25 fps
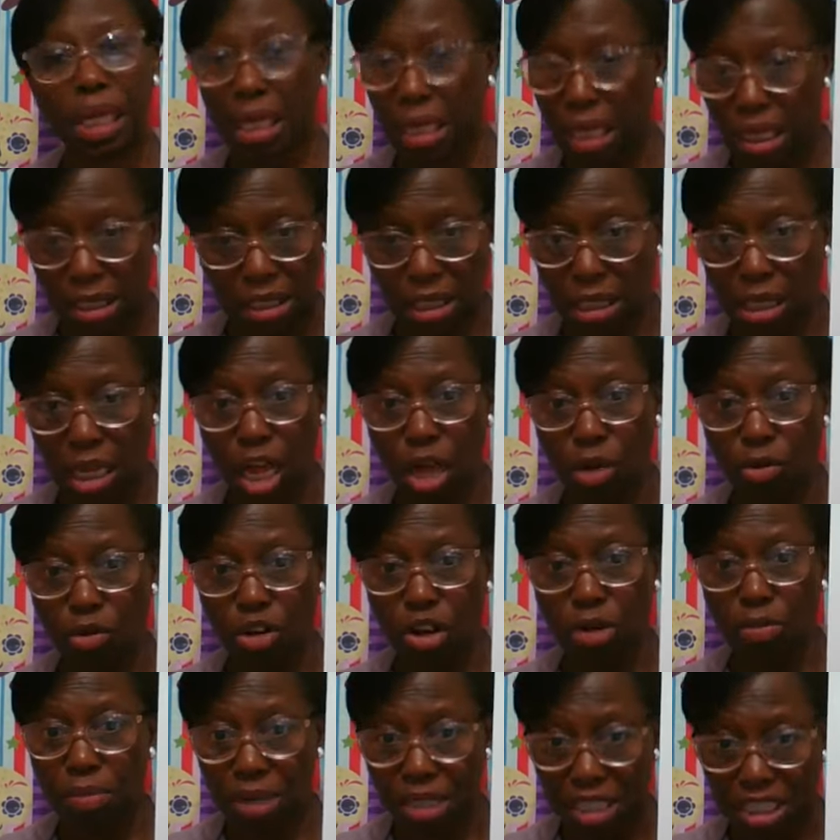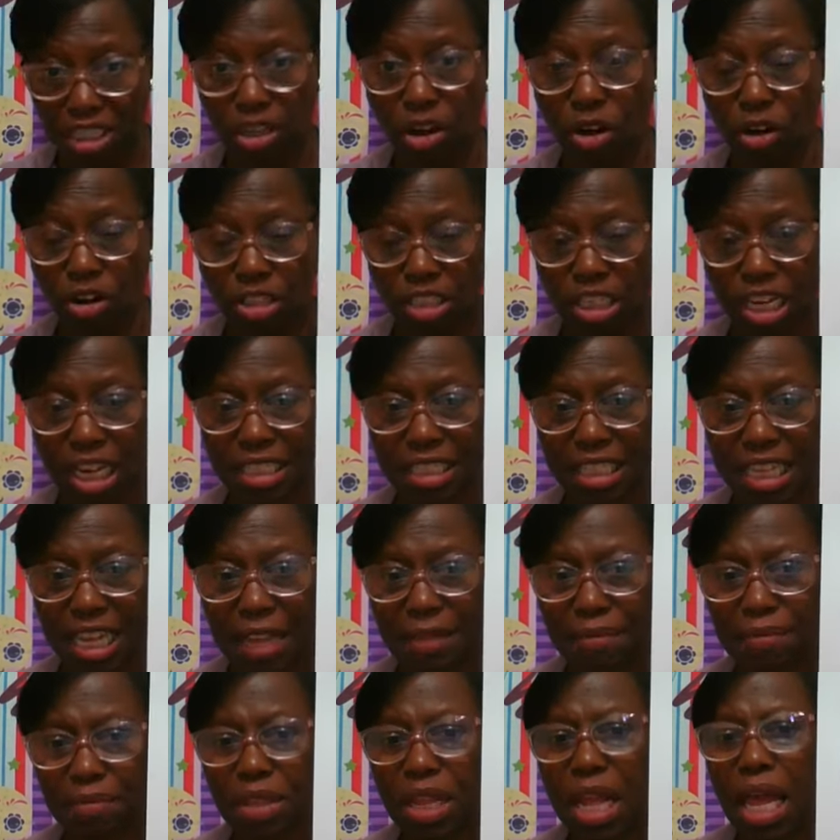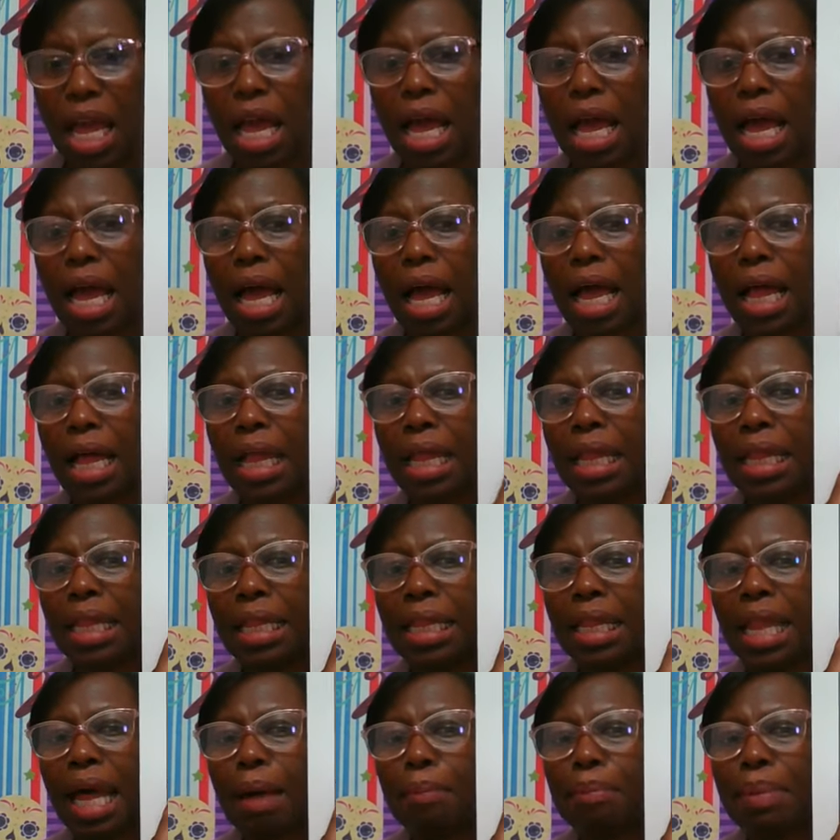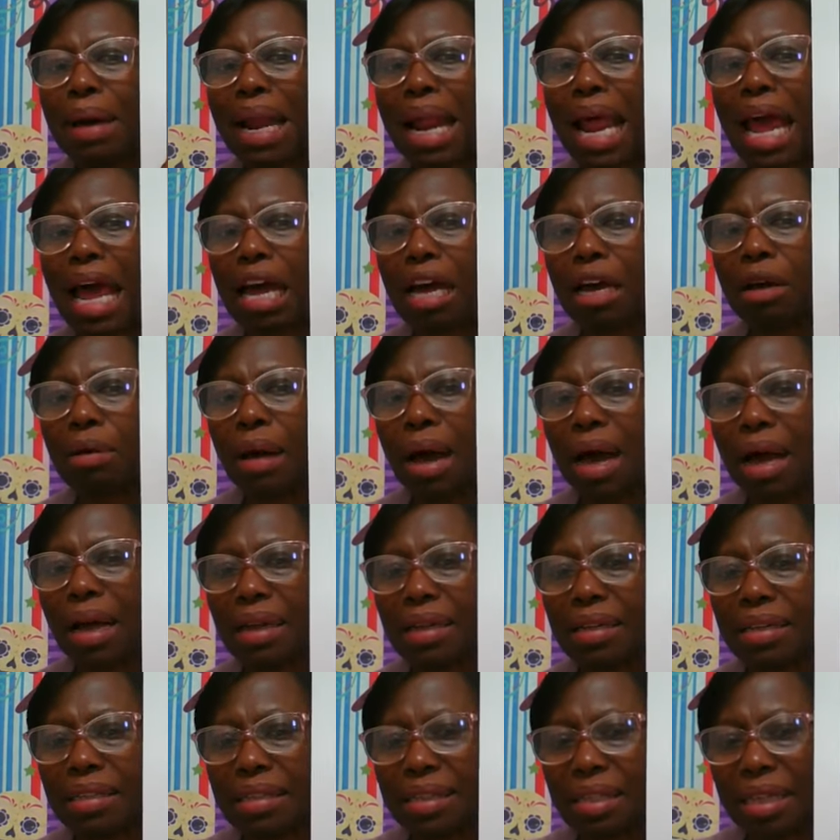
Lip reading: That's a long word, but it's orange. Class A. La Paragua.